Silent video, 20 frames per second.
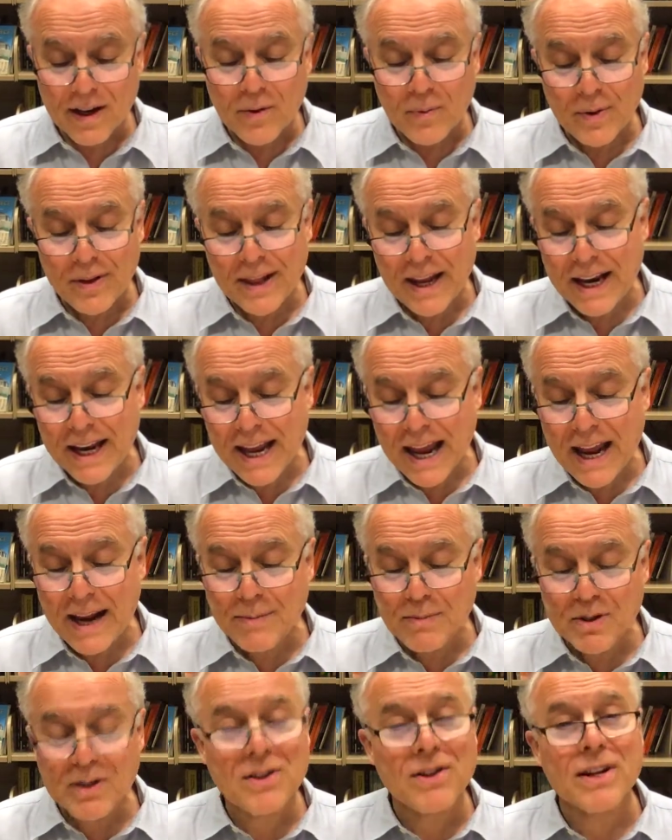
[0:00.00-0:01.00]
When they
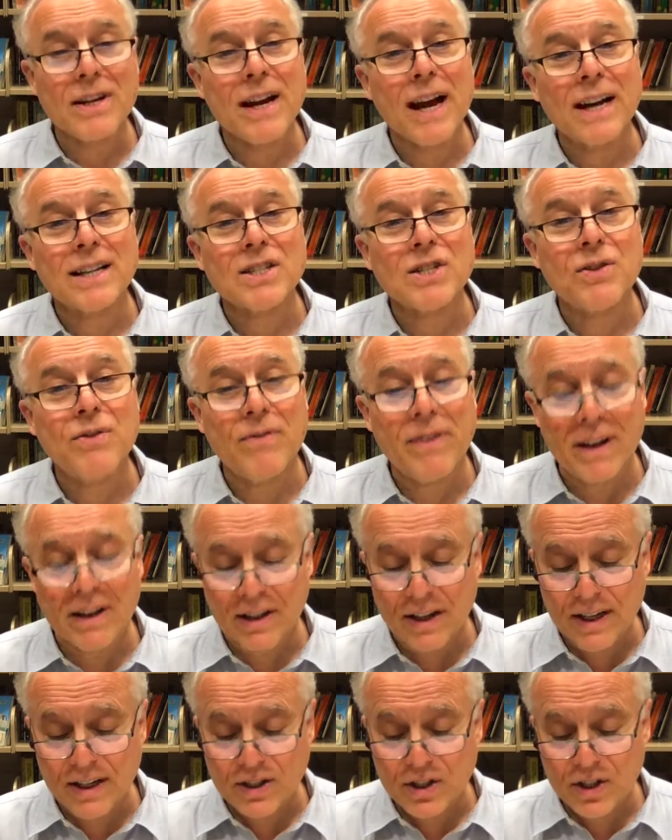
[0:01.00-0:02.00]
came to the next
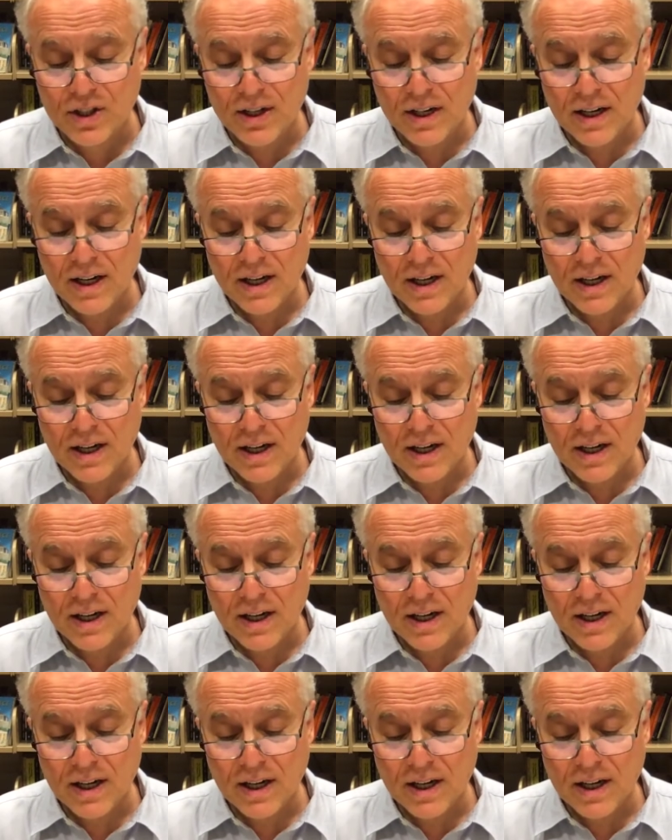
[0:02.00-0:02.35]
village,